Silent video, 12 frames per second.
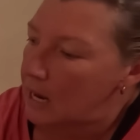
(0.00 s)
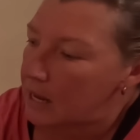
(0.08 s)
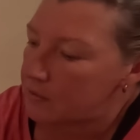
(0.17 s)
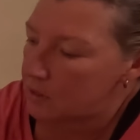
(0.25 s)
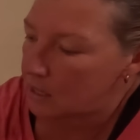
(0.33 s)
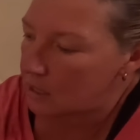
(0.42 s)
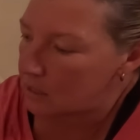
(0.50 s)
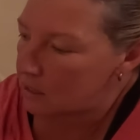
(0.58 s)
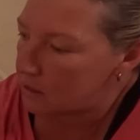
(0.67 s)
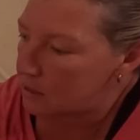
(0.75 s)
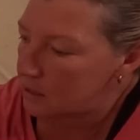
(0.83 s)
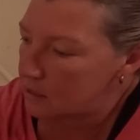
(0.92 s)
And
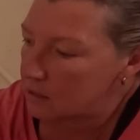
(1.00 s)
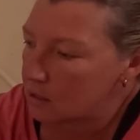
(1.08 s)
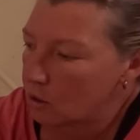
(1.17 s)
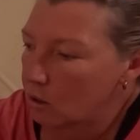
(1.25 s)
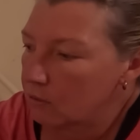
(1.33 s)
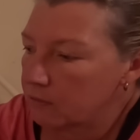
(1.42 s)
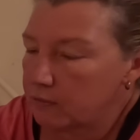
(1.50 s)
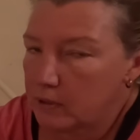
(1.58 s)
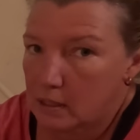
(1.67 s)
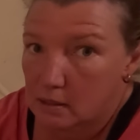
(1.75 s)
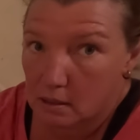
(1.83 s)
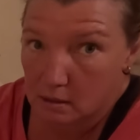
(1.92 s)
then this is the hot
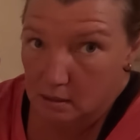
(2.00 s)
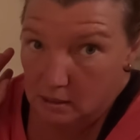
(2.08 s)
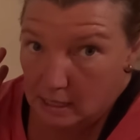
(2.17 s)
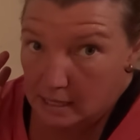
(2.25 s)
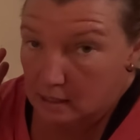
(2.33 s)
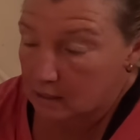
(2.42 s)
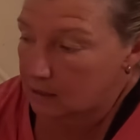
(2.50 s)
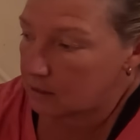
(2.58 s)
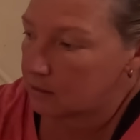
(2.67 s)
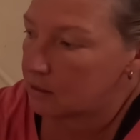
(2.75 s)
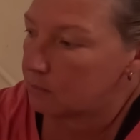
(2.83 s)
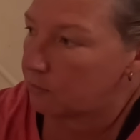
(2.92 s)
feed that the tank
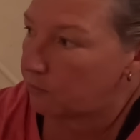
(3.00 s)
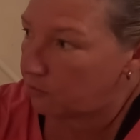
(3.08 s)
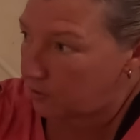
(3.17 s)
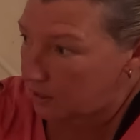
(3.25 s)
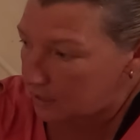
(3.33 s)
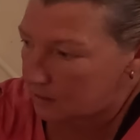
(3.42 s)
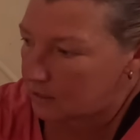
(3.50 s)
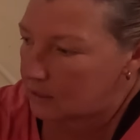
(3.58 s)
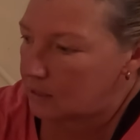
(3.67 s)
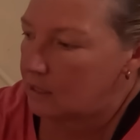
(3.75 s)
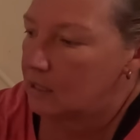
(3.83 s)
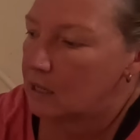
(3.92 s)
feeds,